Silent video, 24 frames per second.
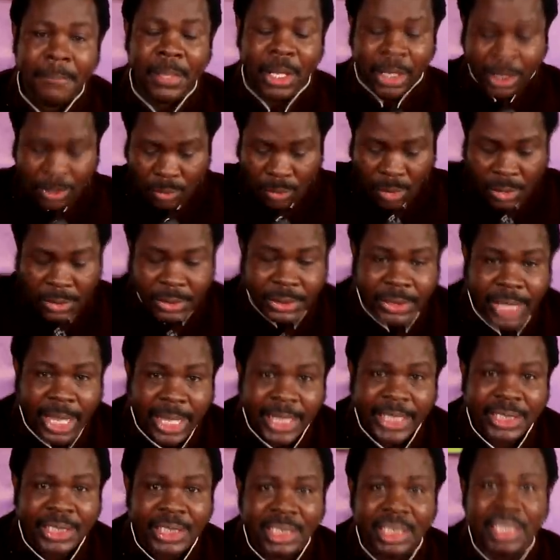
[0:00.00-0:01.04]
Those
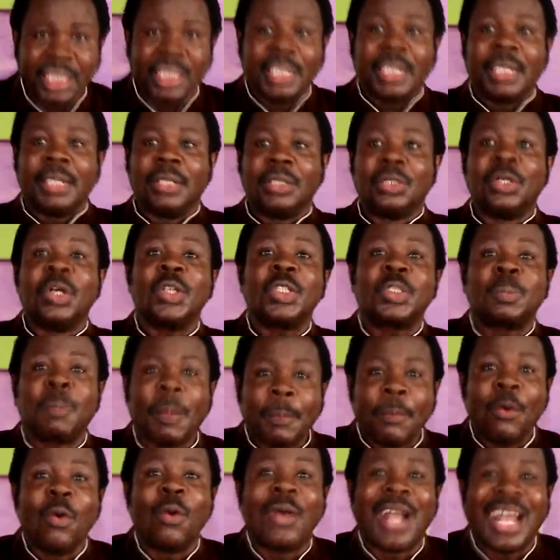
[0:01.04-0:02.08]
days, those
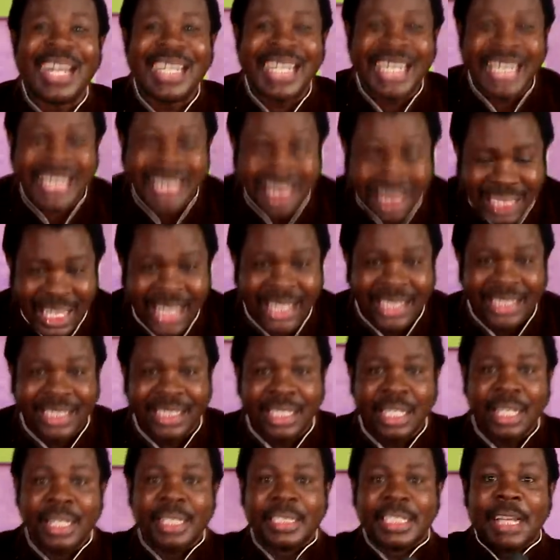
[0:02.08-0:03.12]
people who can understand.
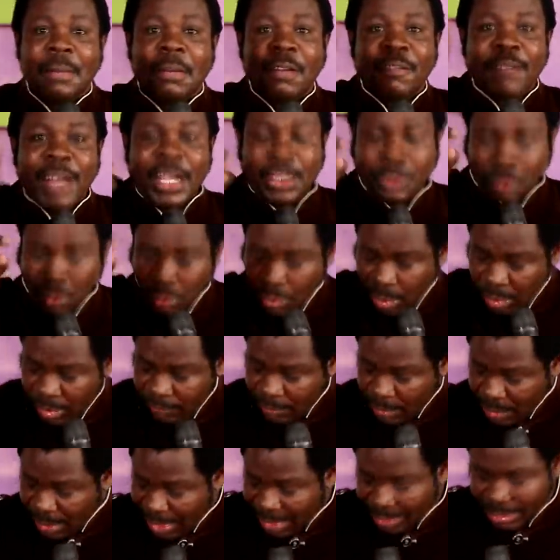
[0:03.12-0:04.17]
Some of us could not
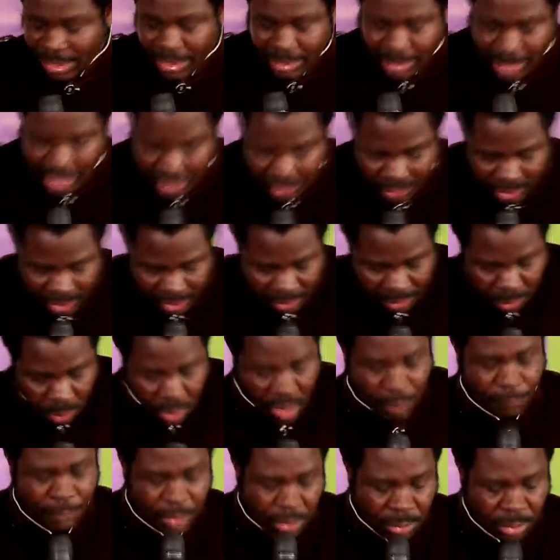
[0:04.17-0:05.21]
even attend Kesha. We
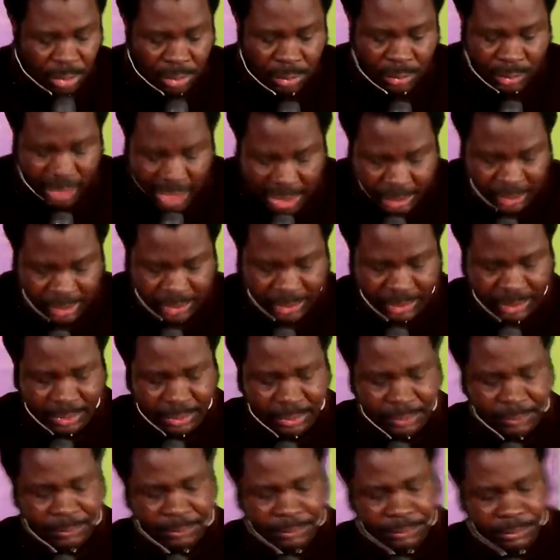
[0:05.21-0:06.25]
are afraid to go to Kesha's.
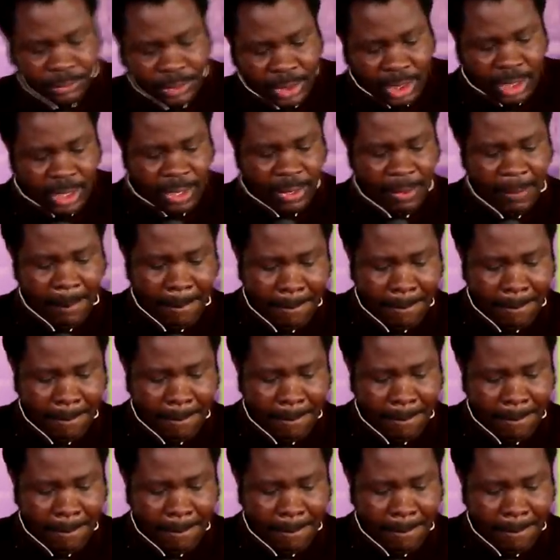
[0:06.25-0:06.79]
Yeah?